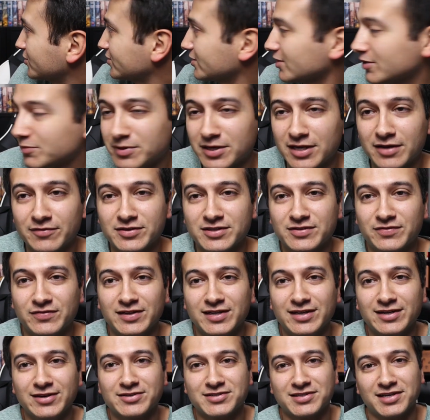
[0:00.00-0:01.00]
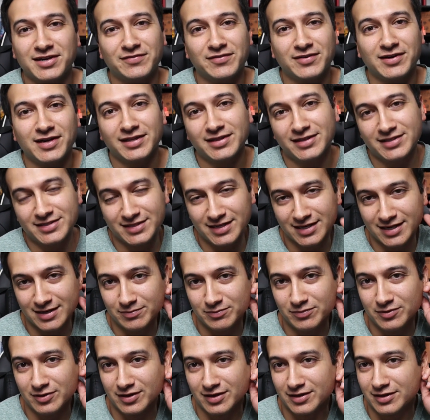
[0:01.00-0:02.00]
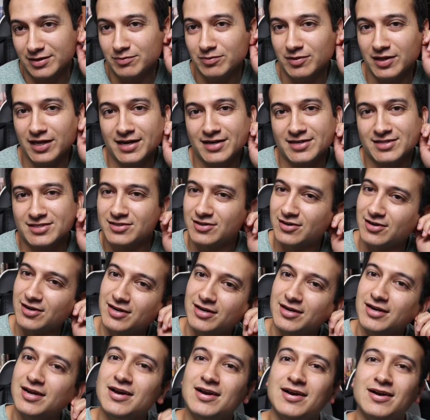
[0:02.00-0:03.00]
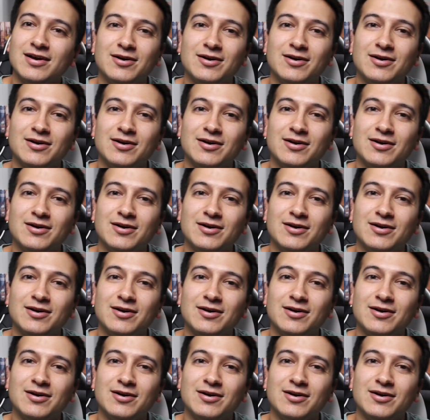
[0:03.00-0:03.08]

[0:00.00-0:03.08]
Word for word: so many of his videos and I forgot the second book, The Blackest Heart.